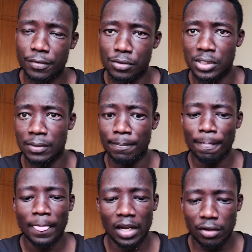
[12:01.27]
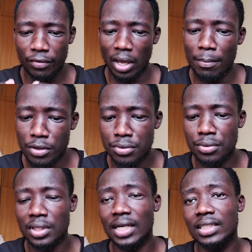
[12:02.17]
frontier. And if you're able to
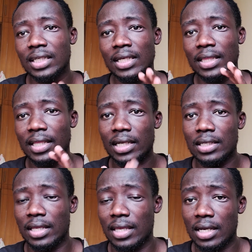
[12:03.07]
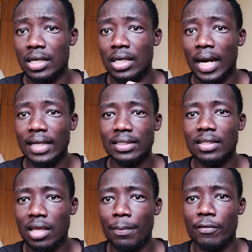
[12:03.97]
do that, then I think as
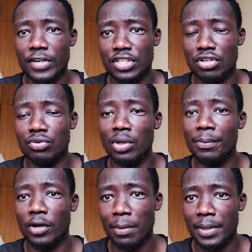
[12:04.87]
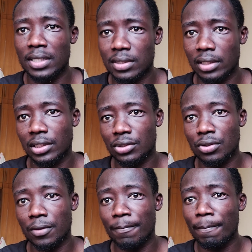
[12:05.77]
healthcare professionals, we'll be on a better
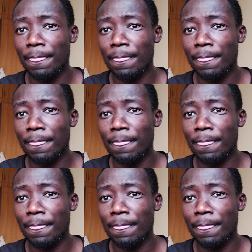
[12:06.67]
trajectory.